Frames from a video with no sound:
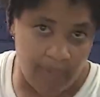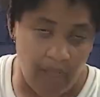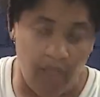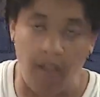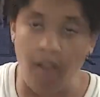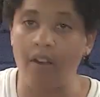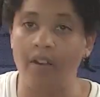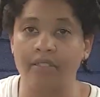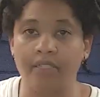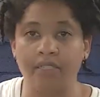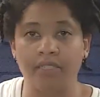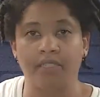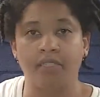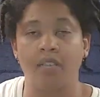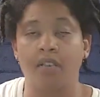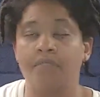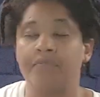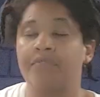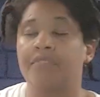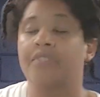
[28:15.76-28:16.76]
All the
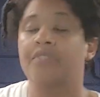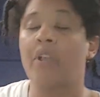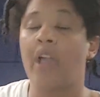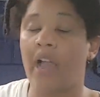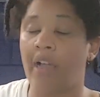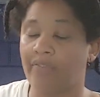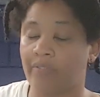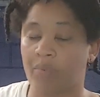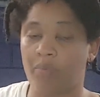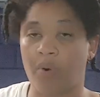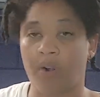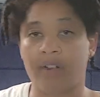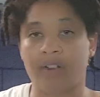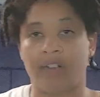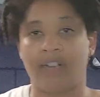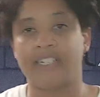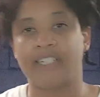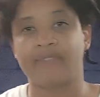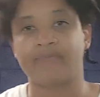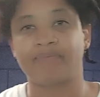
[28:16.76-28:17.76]
stuff, you have to work
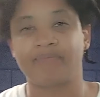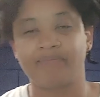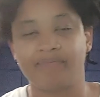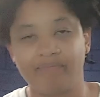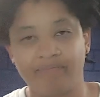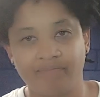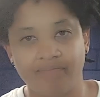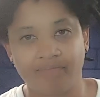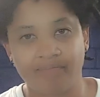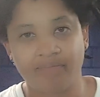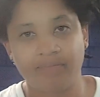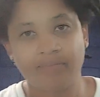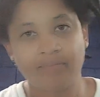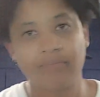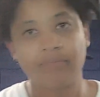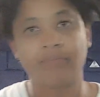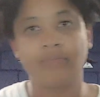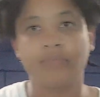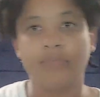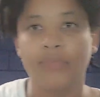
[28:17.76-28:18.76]
on it.
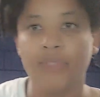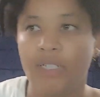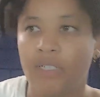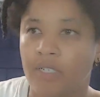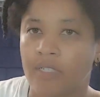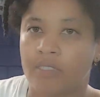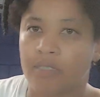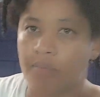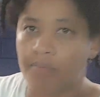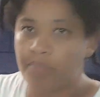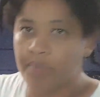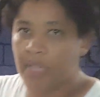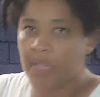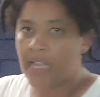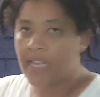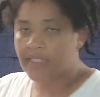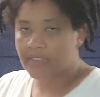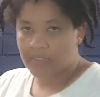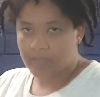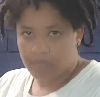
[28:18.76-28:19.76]
Some
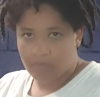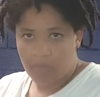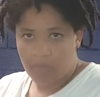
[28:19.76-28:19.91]
blocks.